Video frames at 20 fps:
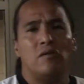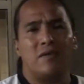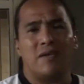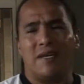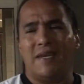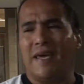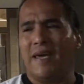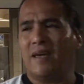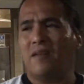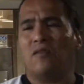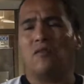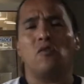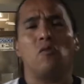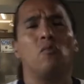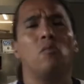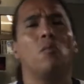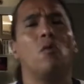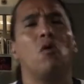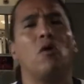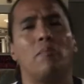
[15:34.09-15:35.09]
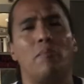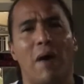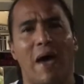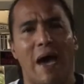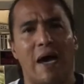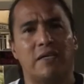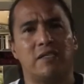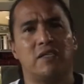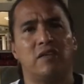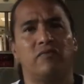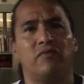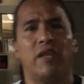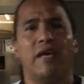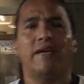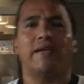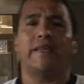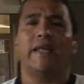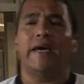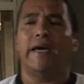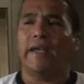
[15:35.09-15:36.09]
today they're more passive,
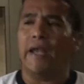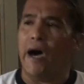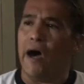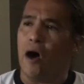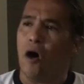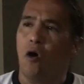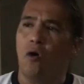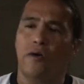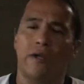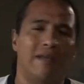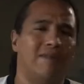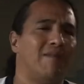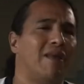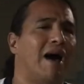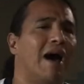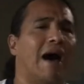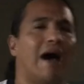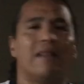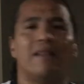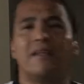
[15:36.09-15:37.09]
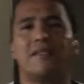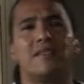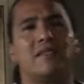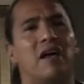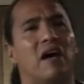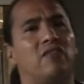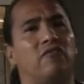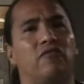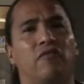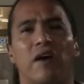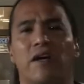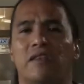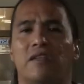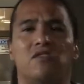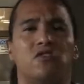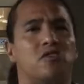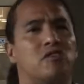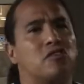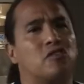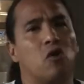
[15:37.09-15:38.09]
like lay down and let's not fight,
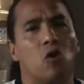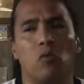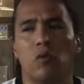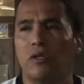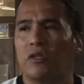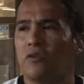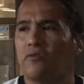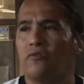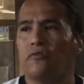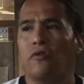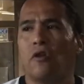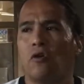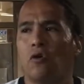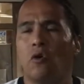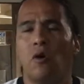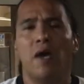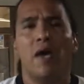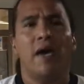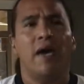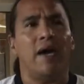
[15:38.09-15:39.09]
let's just go with the flow,